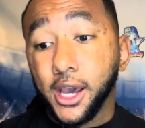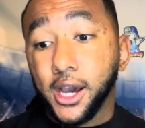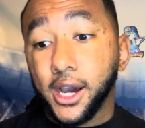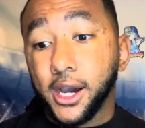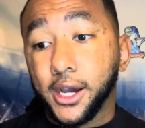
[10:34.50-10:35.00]

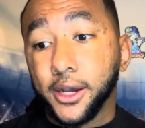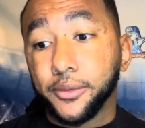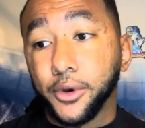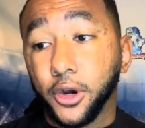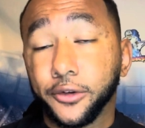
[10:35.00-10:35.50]

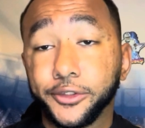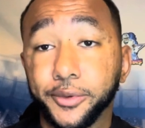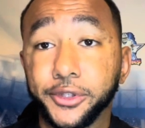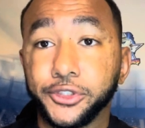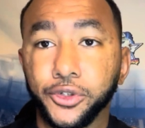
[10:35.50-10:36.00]
Irv
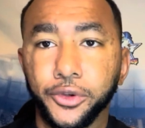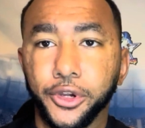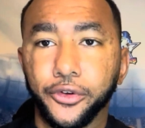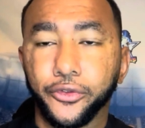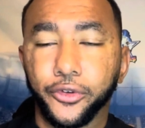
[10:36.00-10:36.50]
Smith
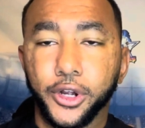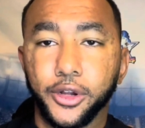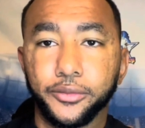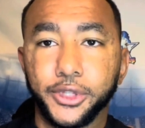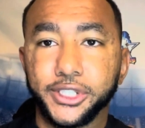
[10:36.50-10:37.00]
Jr.
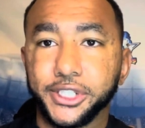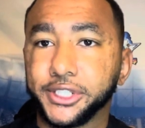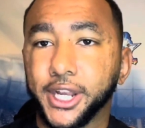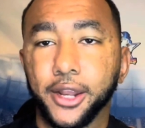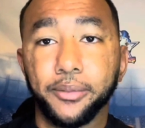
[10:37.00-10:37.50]
from the
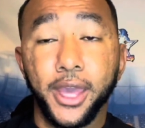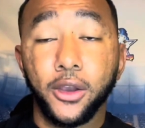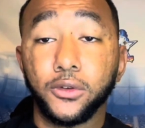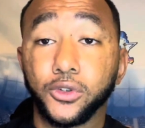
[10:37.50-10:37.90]
Cincinnati Bengals,